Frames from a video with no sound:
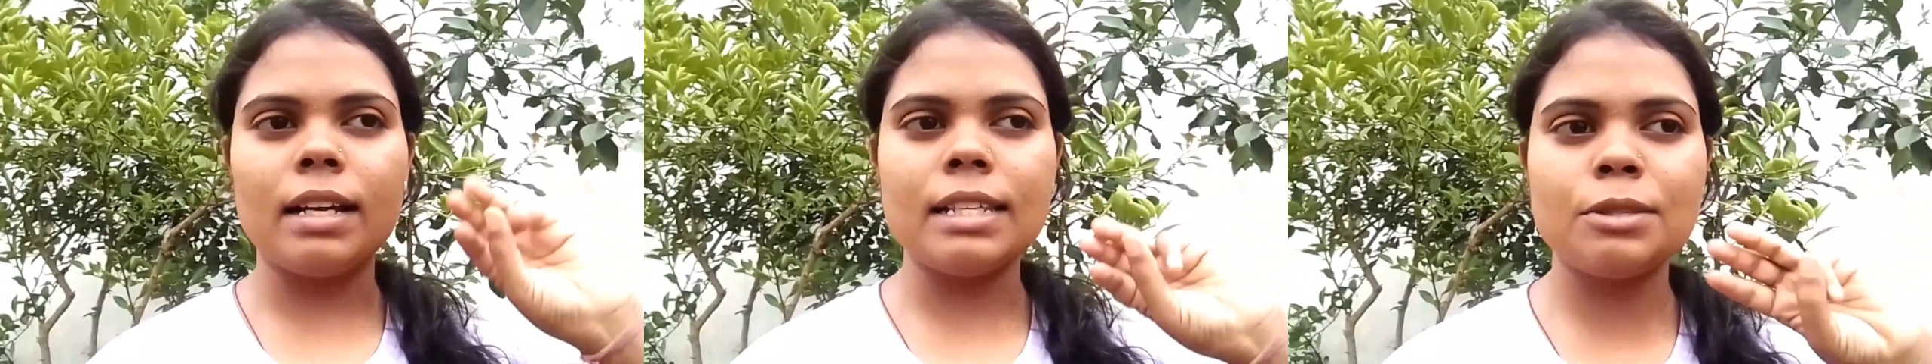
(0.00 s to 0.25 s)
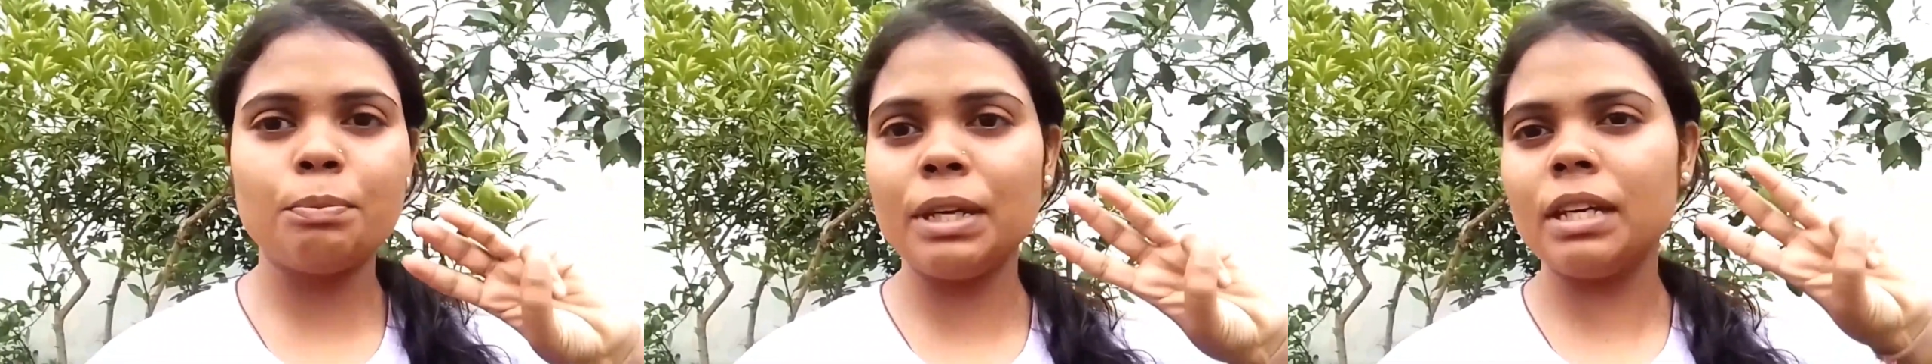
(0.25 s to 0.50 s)

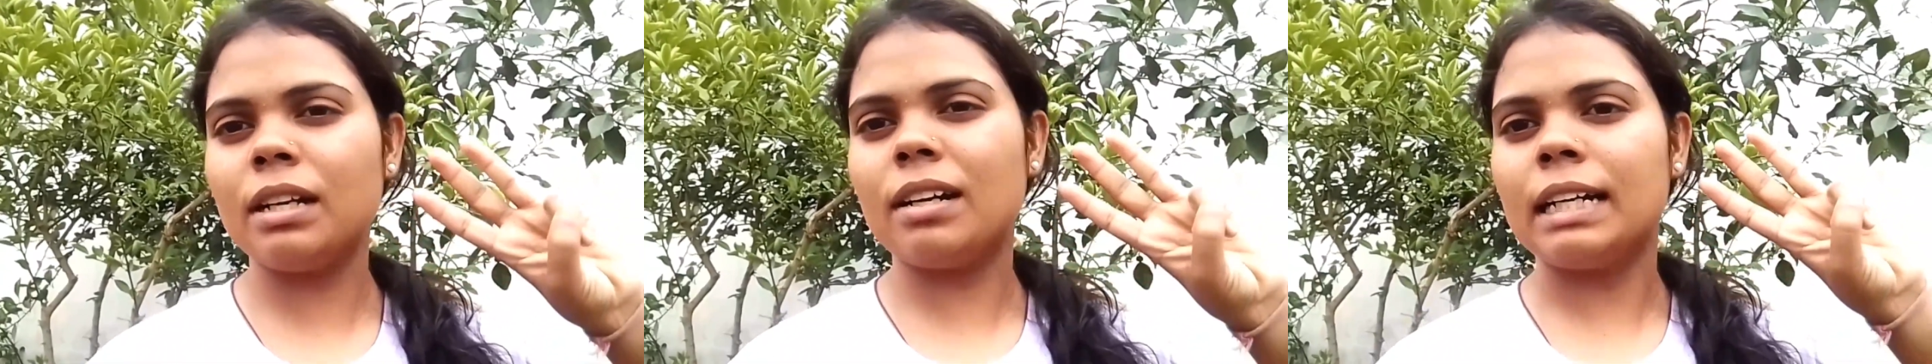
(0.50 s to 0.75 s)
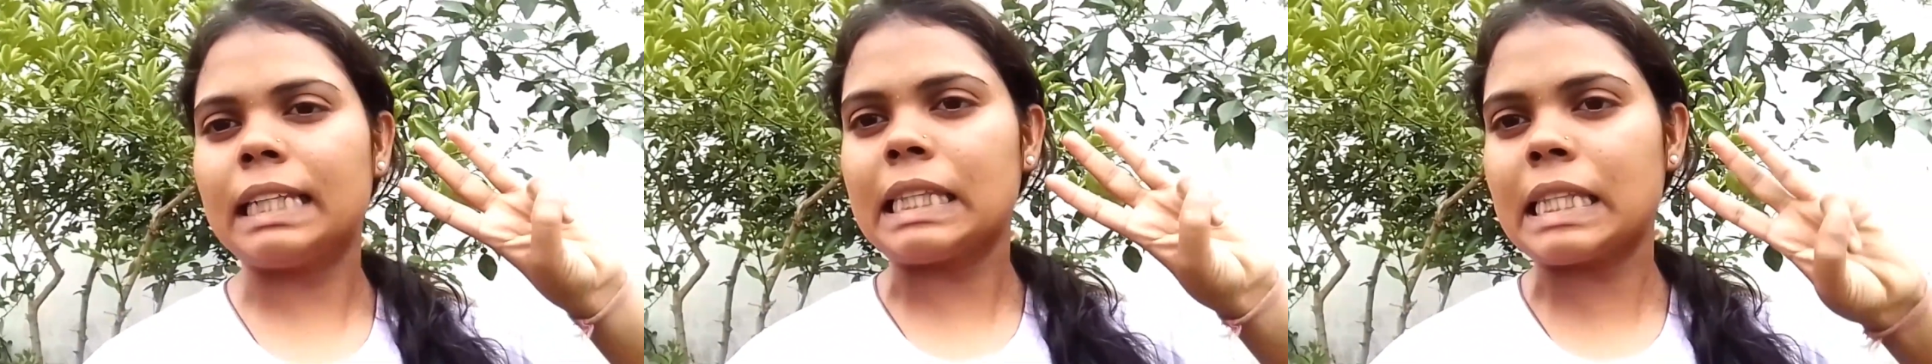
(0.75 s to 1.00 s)
speak
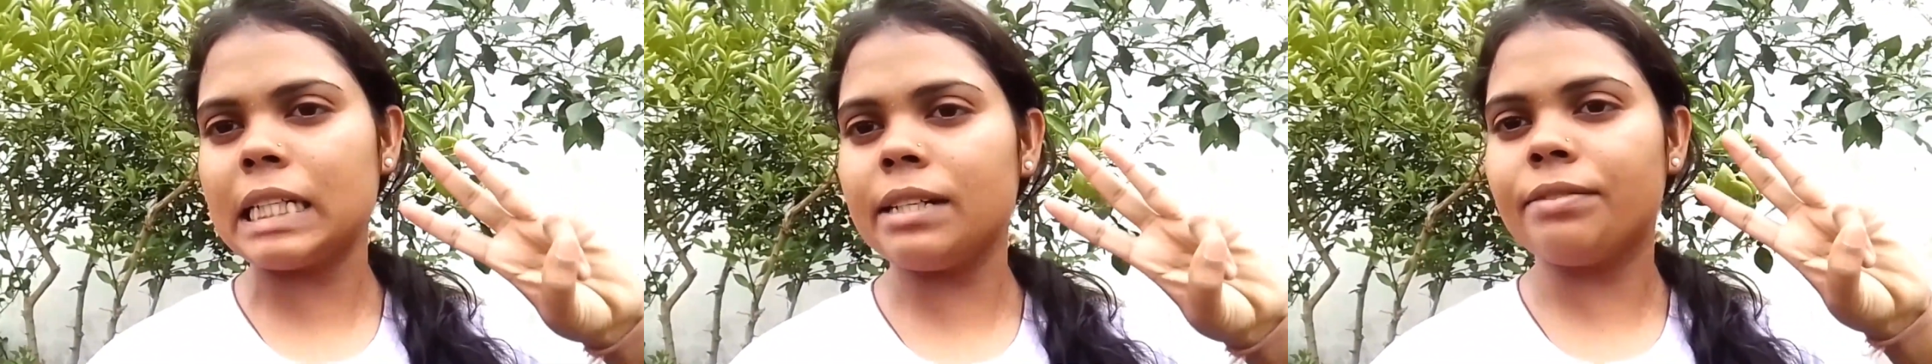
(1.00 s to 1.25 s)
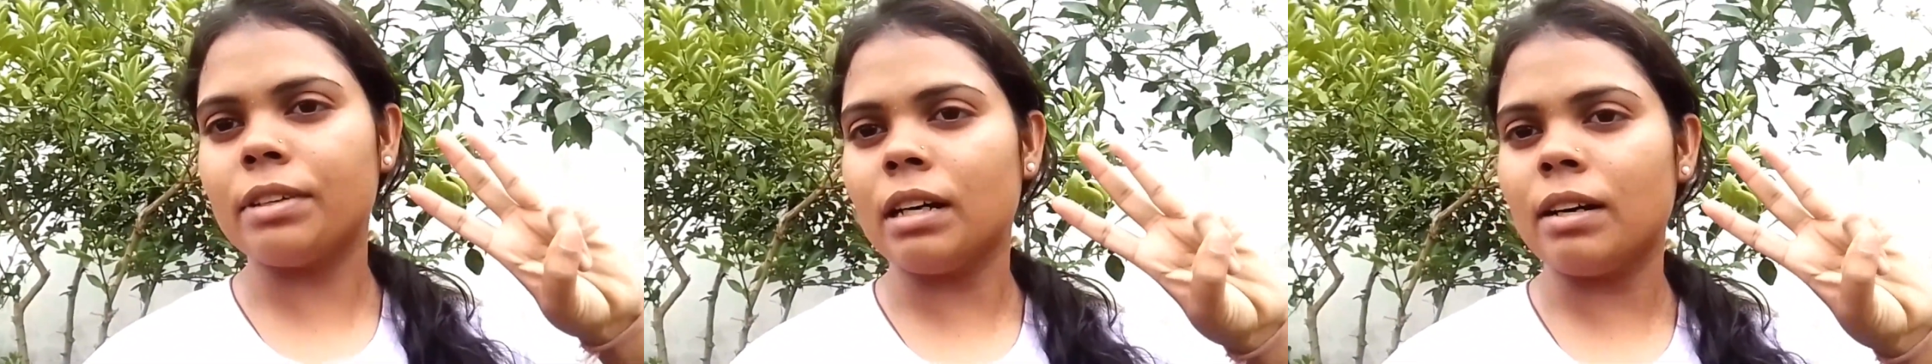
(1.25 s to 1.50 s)

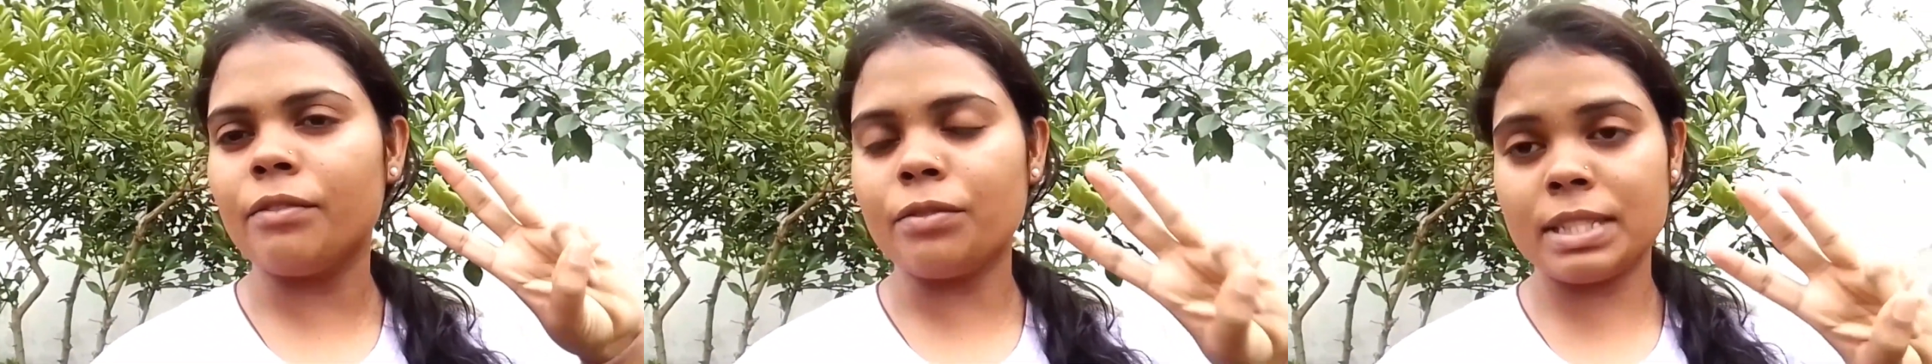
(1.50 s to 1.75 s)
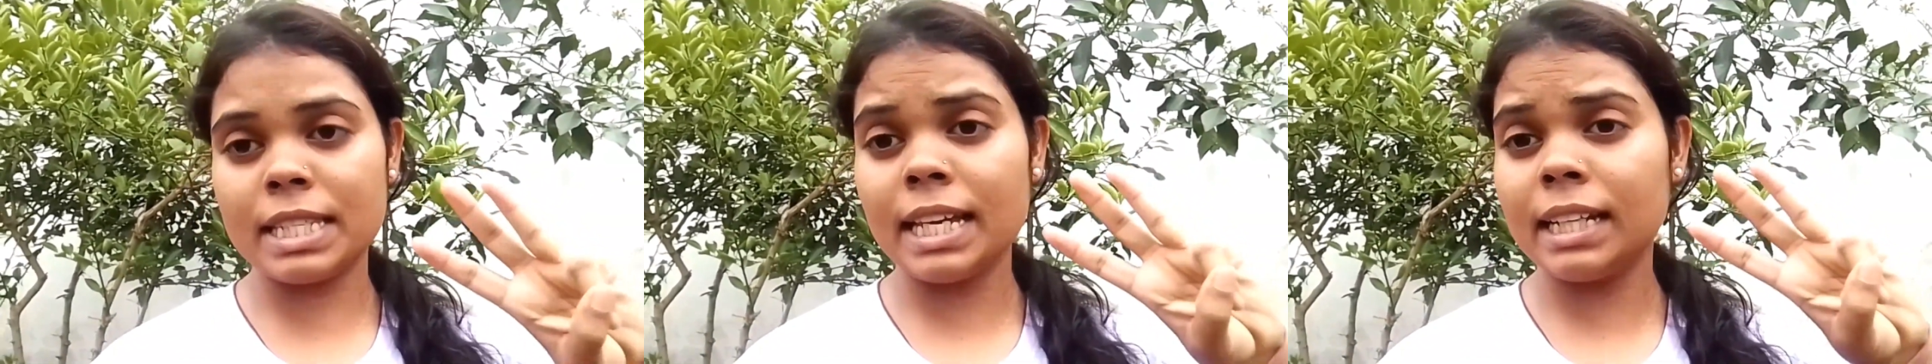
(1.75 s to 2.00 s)

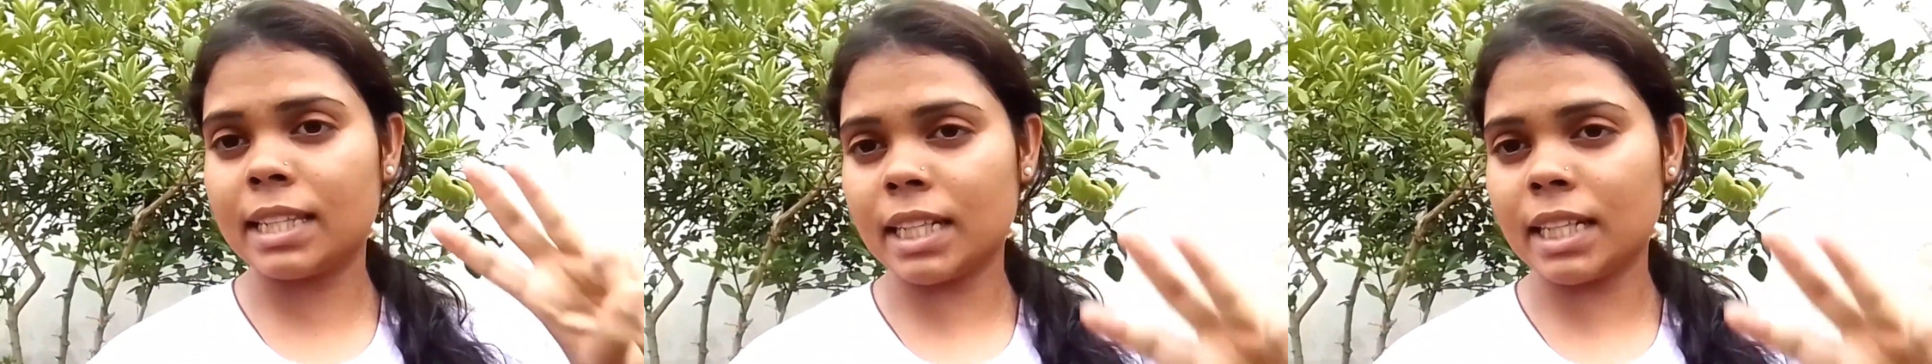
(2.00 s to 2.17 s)
say